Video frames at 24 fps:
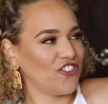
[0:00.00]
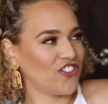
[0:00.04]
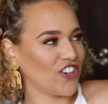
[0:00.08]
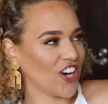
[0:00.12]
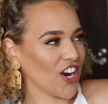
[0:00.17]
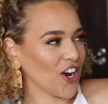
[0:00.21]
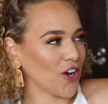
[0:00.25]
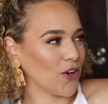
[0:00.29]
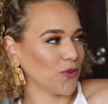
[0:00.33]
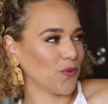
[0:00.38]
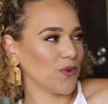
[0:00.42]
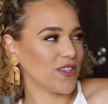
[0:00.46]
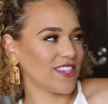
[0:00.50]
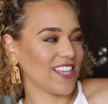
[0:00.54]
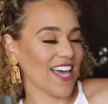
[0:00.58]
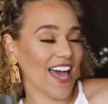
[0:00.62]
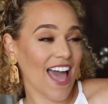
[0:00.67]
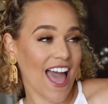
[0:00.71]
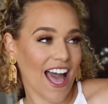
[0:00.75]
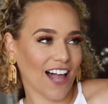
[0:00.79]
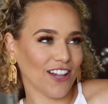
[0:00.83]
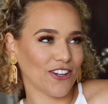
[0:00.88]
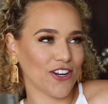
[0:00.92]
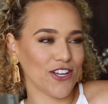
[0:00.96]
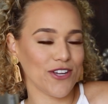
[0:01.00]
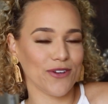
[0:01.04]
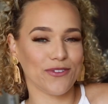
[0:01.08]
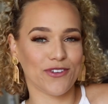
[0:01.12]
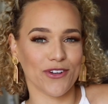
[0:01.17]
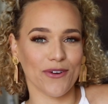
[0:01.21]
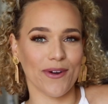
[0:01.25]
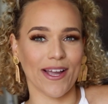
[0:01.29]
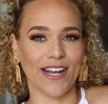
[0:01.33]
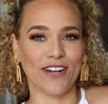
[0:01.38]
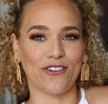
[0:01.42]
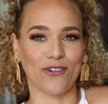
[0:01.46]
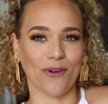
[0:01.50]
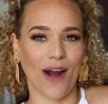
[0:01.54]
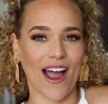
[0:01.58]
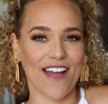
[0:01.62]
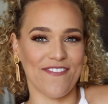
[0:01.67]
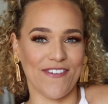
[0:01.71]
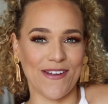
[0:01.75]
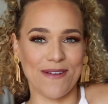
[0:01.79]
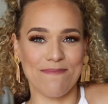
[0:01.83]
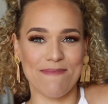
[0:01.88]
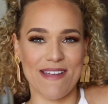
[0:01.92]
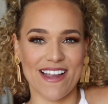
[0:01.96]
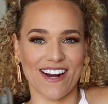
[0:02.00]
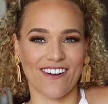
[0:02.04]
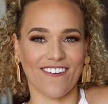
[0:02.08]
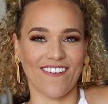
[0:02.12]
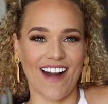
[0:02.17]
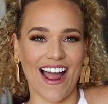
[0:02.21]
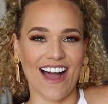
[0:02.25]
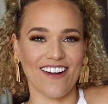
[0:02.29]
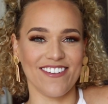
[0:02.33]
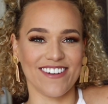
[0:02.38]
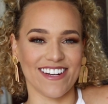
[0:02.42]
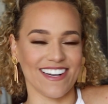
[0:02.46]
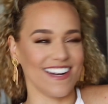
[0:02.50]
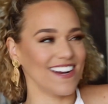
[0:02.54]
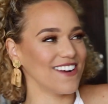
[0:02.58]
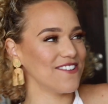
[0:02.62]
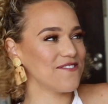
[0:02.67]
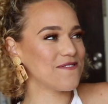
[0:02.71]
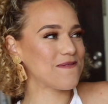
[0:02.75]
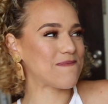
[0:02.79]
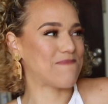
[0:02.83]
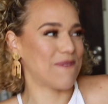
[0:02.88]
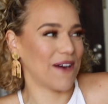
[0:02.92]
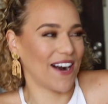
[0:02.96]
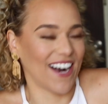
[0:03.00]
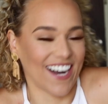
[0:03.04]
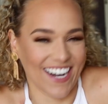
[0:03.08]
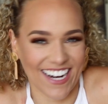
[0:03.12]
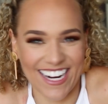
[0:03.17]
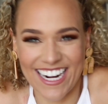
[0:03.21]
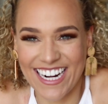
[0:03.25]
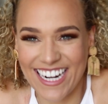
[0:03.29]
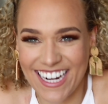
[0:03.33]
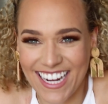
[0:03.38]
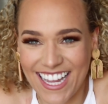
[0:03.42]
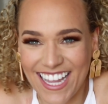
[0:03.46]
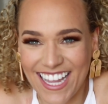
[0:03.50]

Gerald, what the hell are you doing driving me around in an Uber?